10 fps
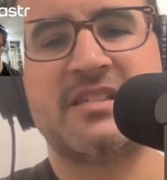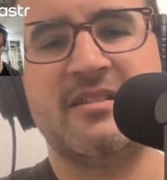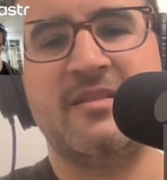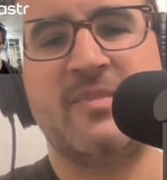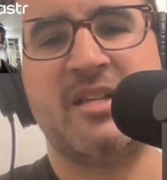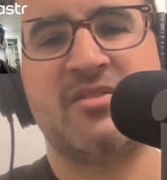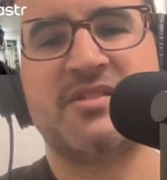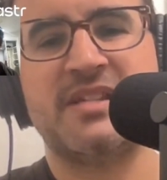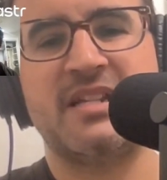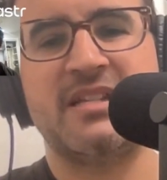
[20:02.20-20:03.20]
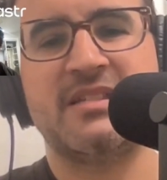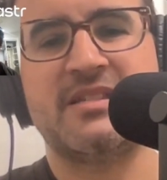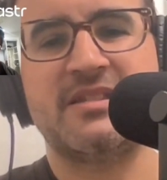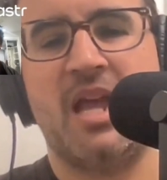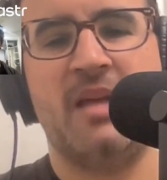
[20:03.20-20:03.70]
in major
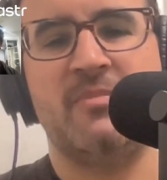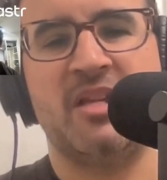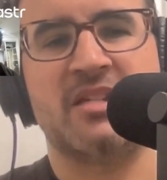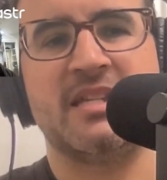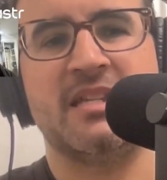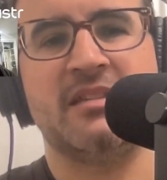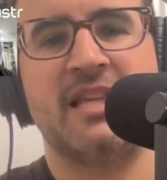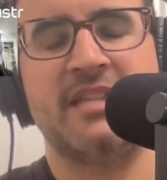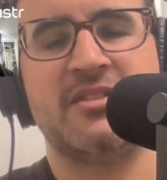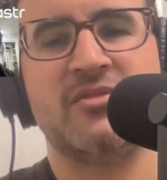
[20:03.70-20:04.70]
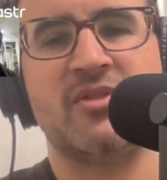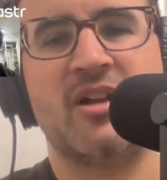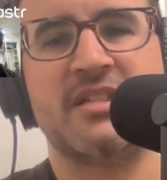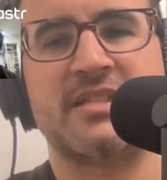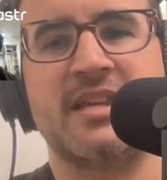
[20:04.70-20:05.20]
cities because it led to
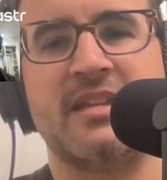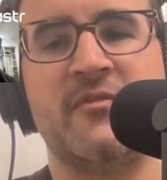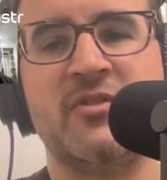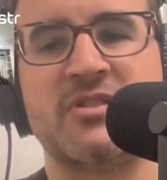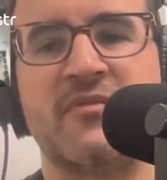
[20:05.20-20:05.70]
laws that, first of